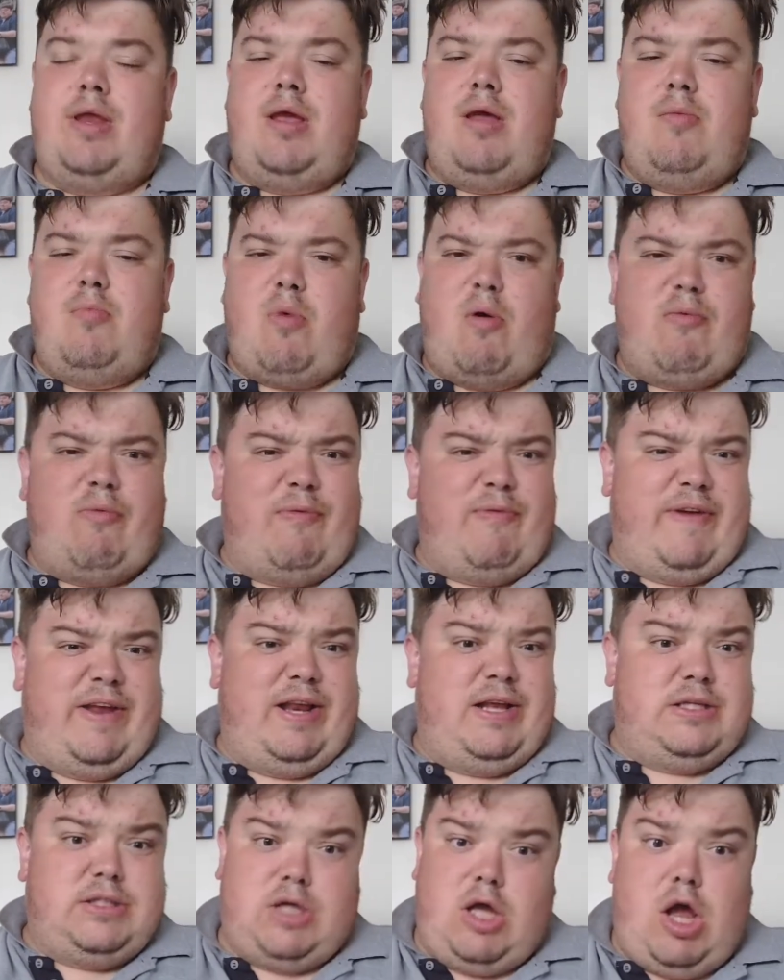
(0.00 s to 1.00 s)
proper
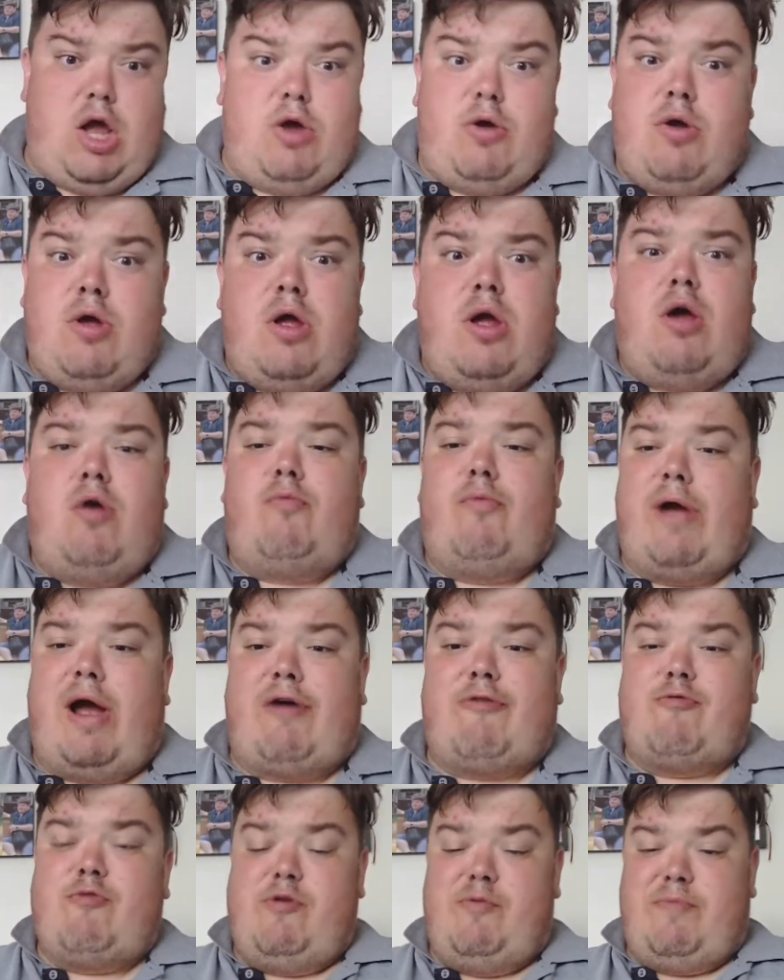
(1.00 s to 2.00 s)
thing, so we
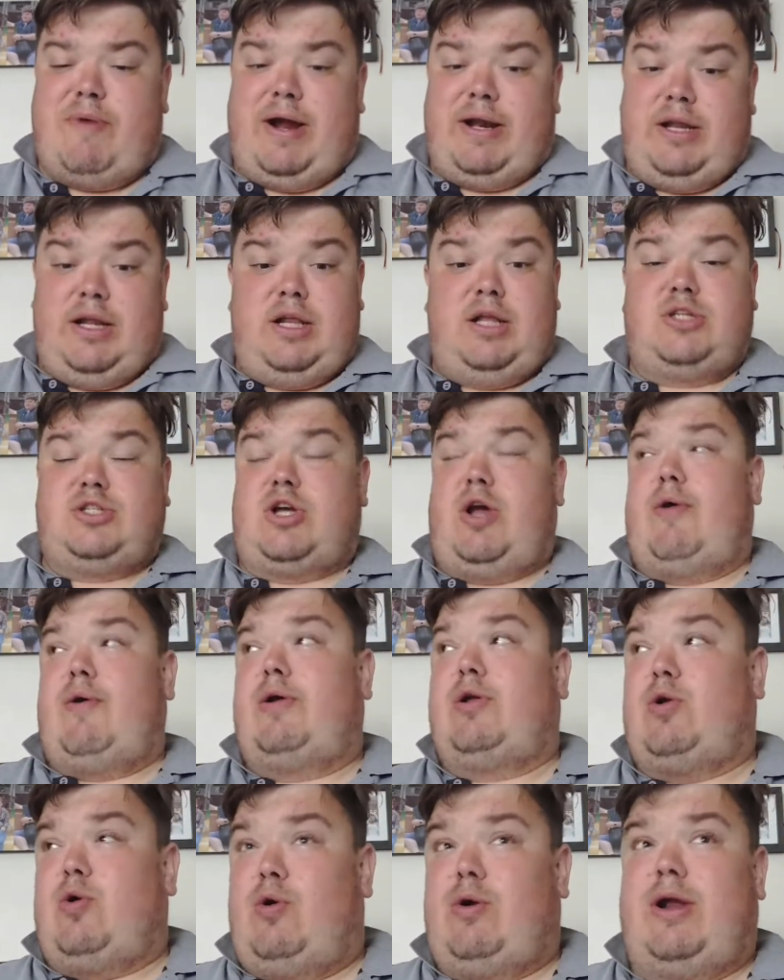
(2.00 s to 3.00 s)
have rebranded the show
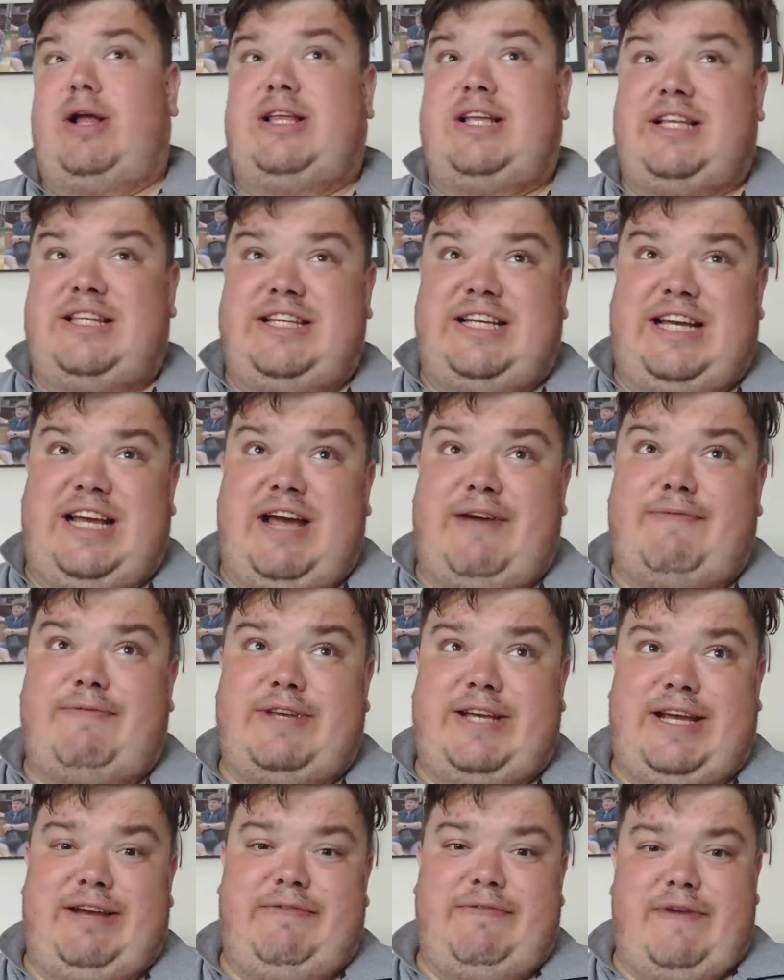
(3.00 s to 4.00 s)
and called it the
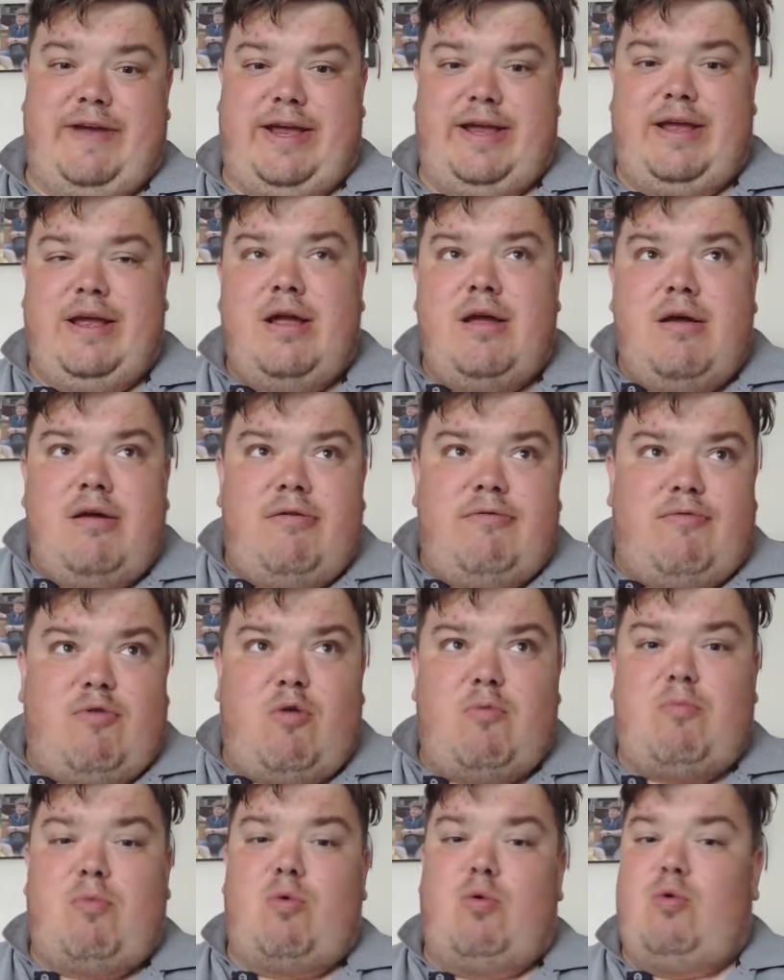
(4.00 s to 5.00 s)
tftv
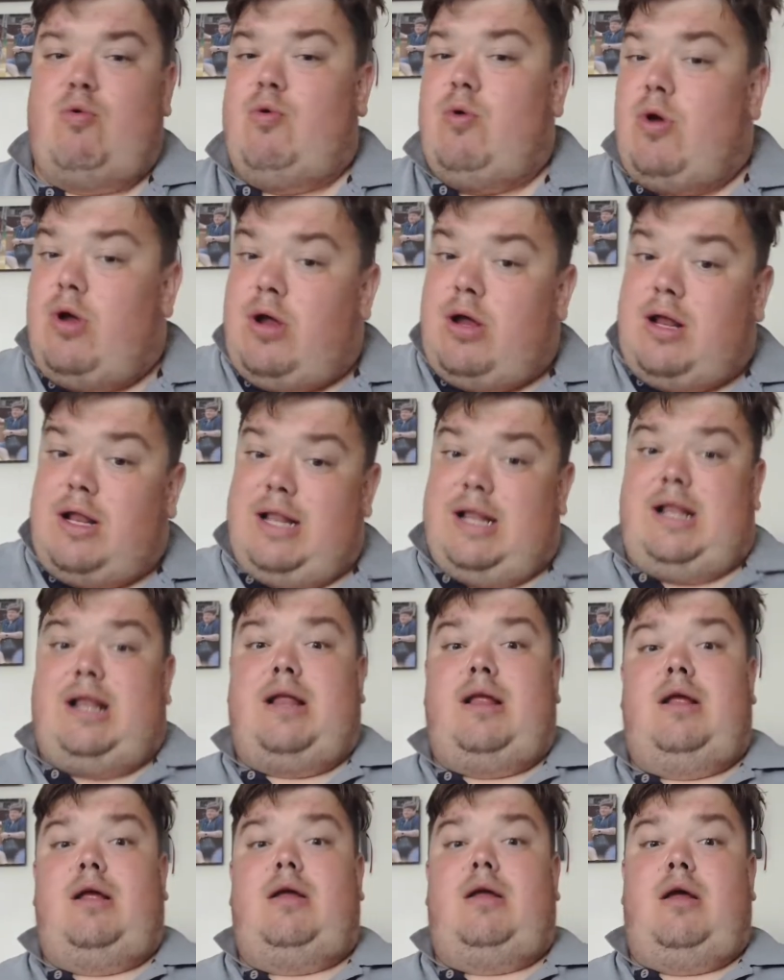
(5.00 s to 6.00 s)
football
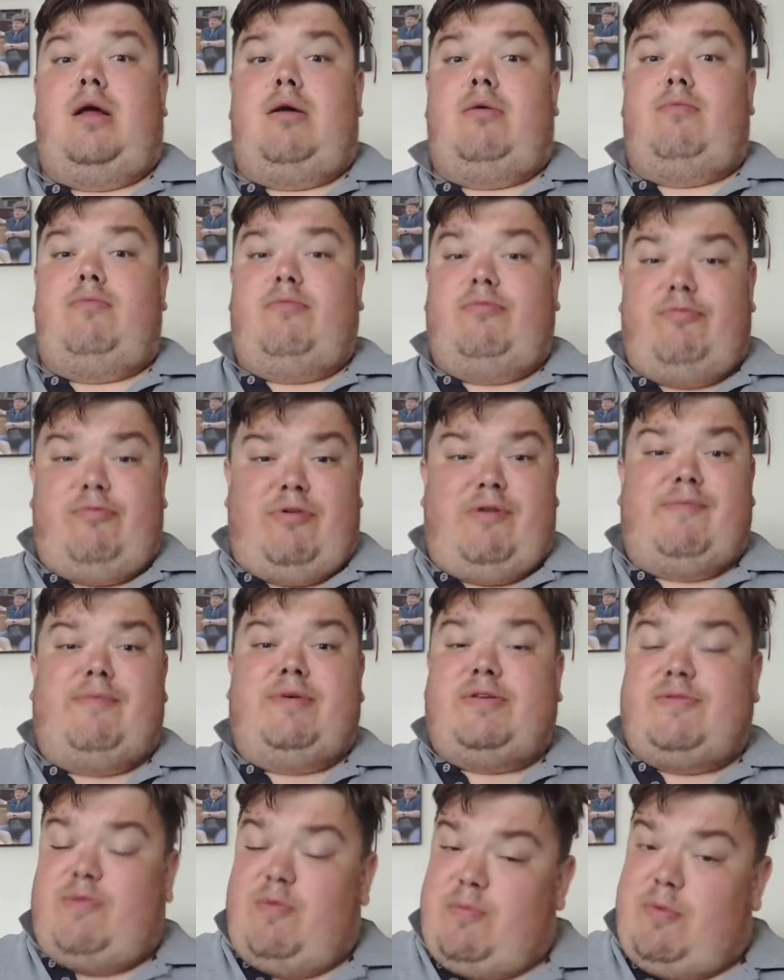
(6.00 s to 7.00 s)

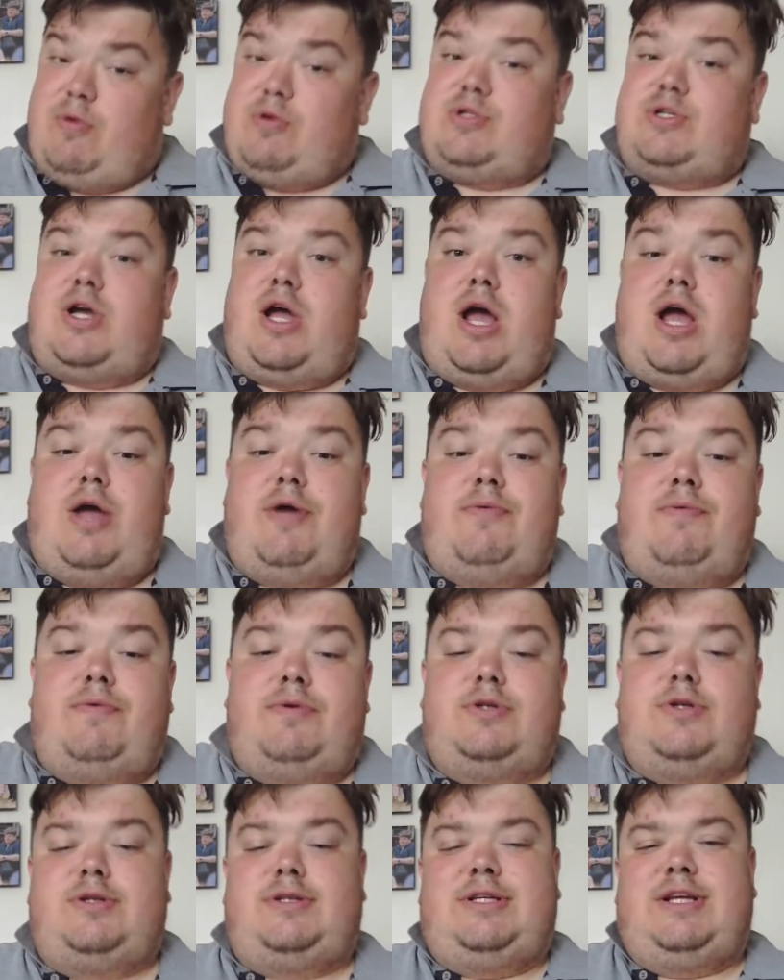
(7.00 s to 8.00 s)
women's football show,
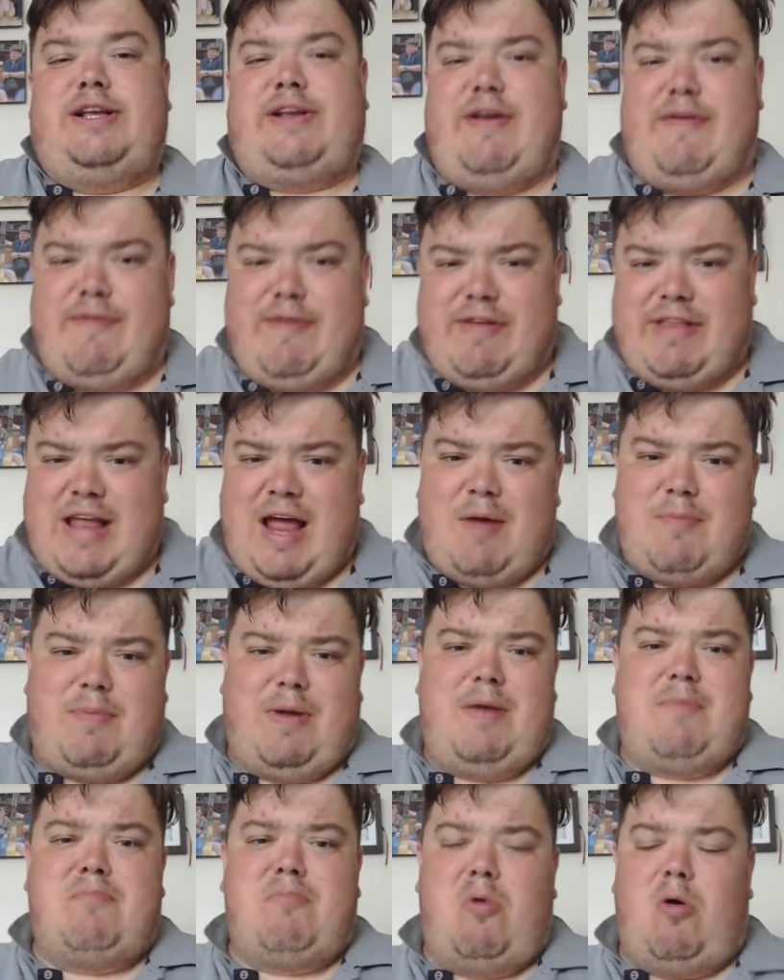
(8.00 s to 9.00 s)
just to give it that
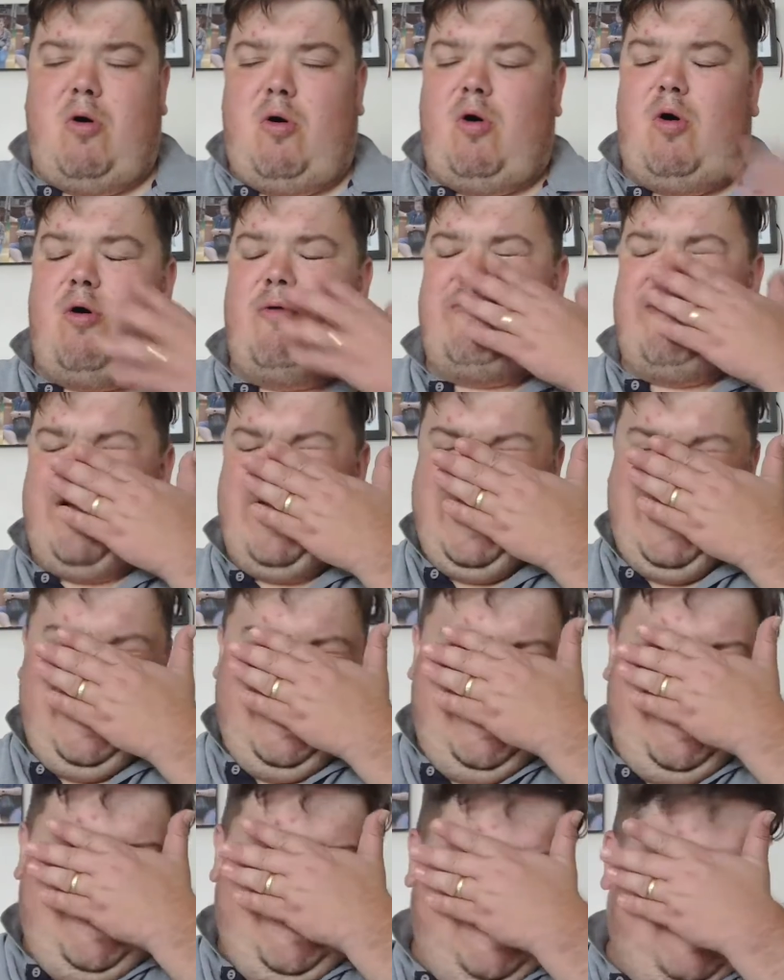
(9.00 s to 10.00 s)
bit more of a